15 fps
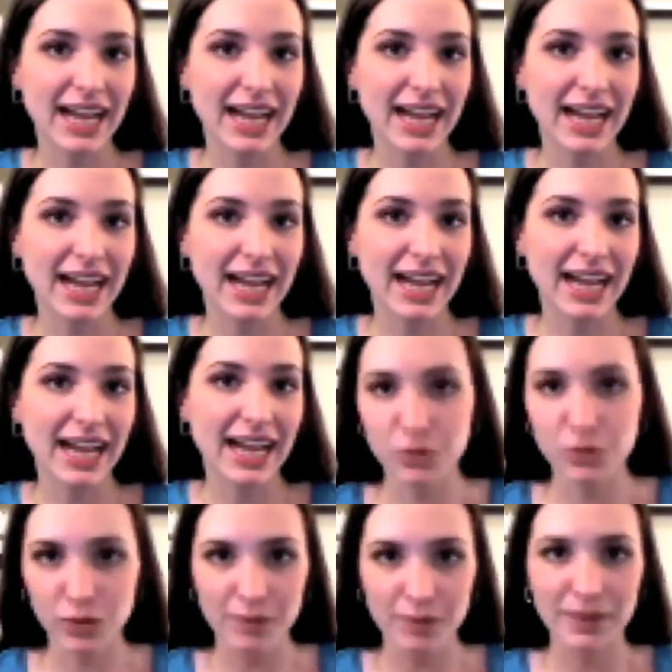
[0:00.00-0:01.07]
my school at
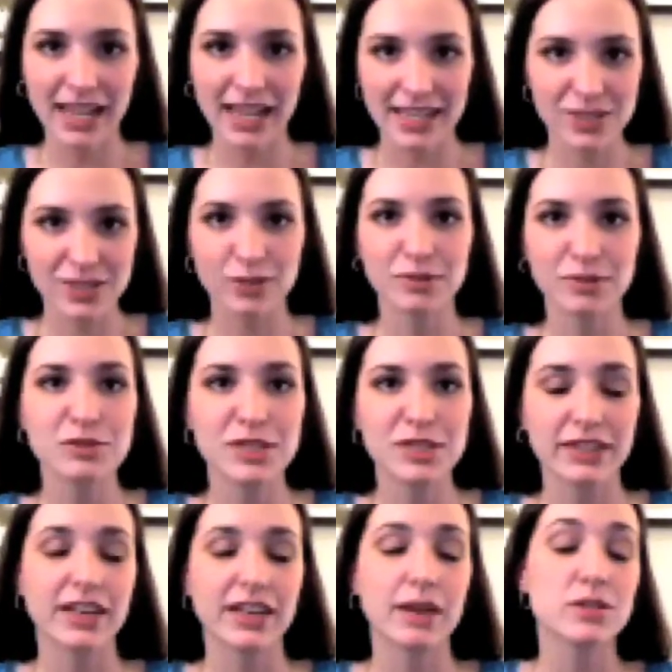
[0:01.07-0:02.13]
Manhattan School of Music that
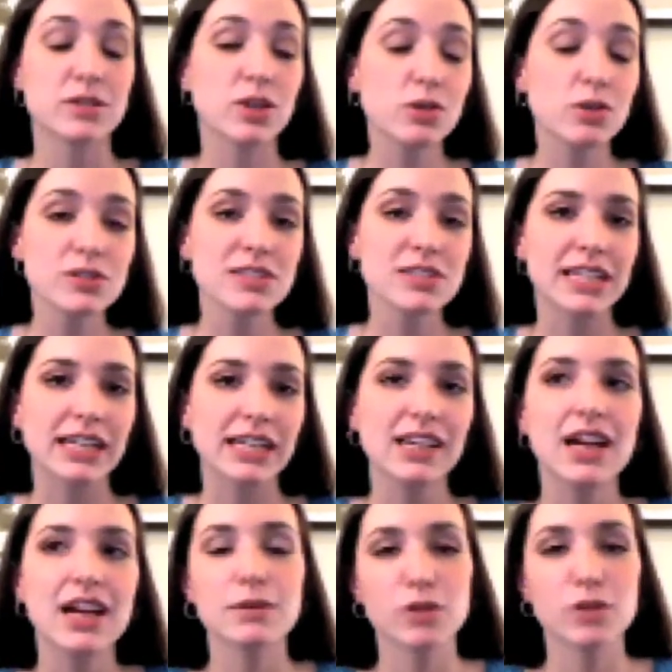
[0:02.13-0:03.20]
I was hosting. I
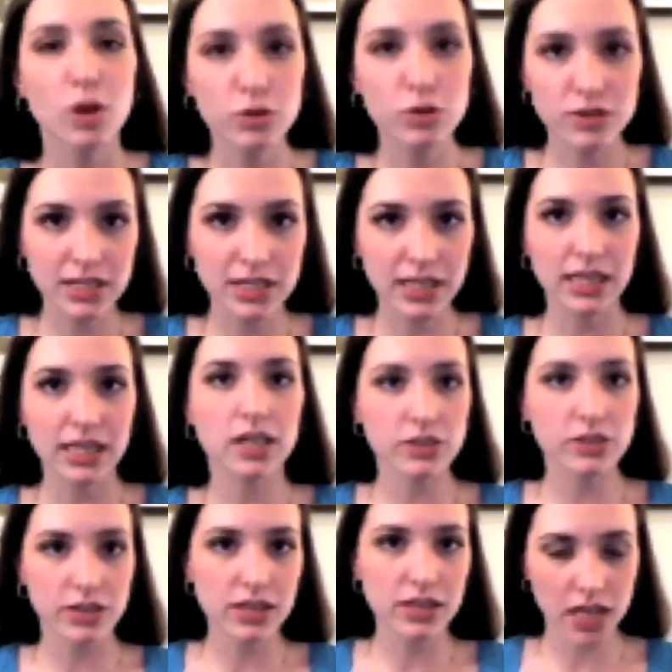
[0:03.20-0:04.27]
was hosting
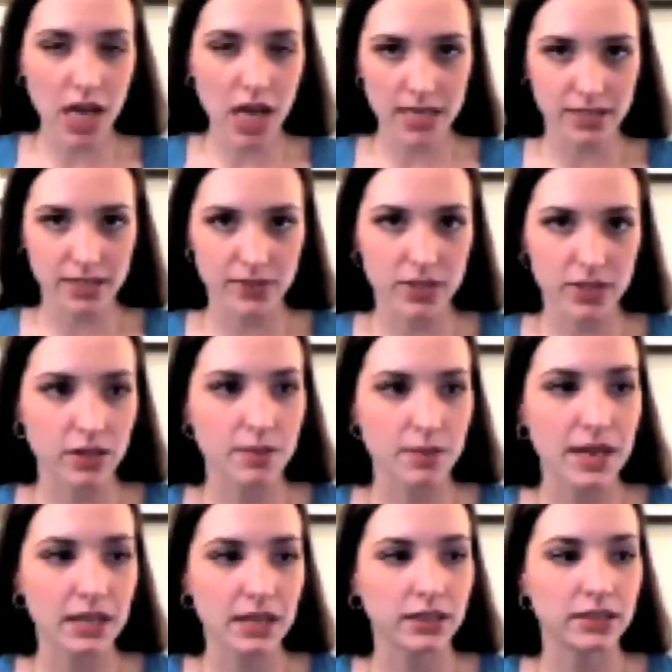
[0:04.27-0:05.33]
in the guise of Sarah
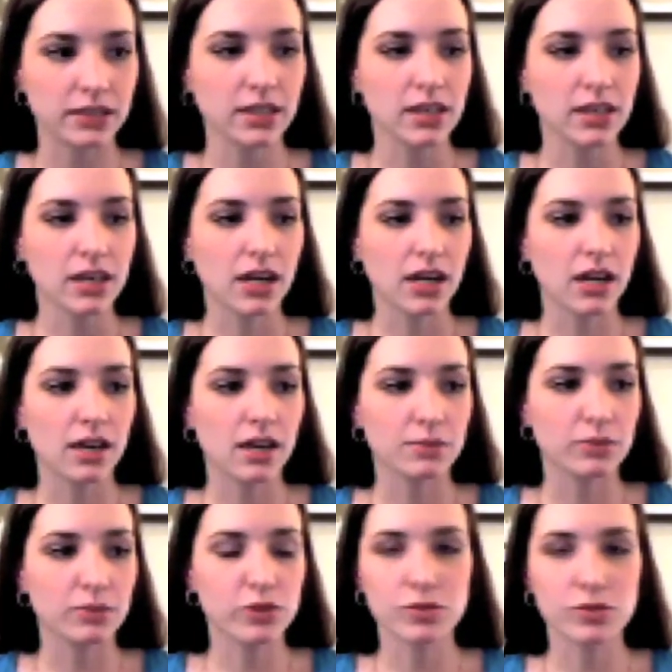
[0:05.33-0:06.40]
Palin,
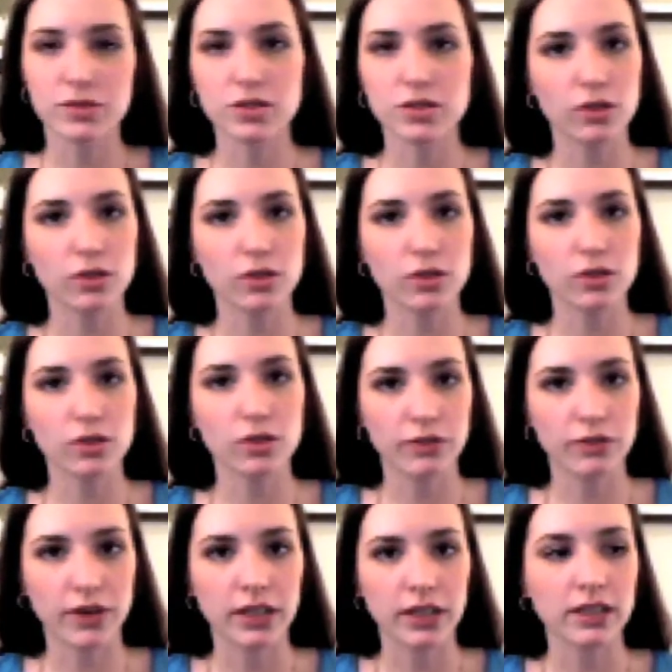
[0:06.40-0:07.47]
which was so
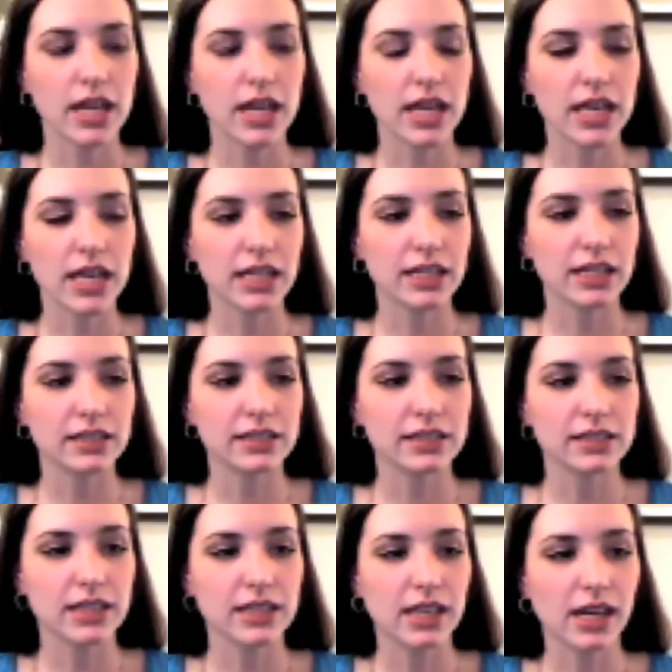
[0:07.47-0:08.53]
fun.
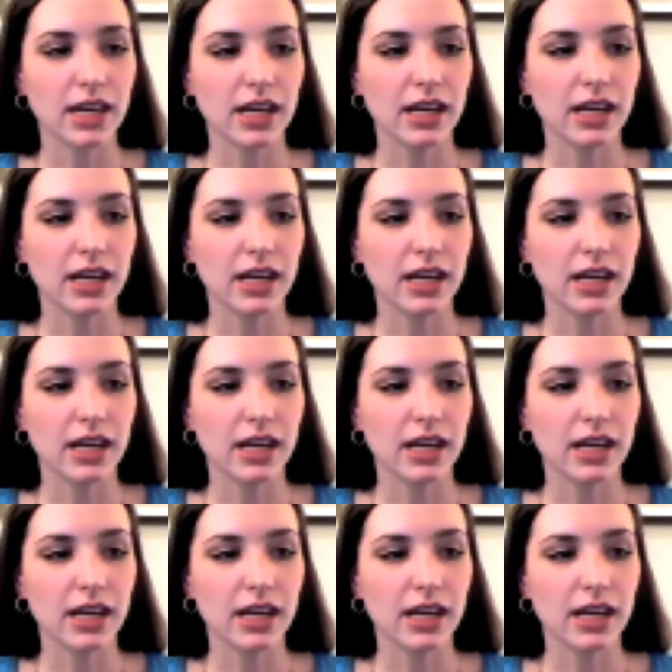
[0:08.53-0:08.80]
And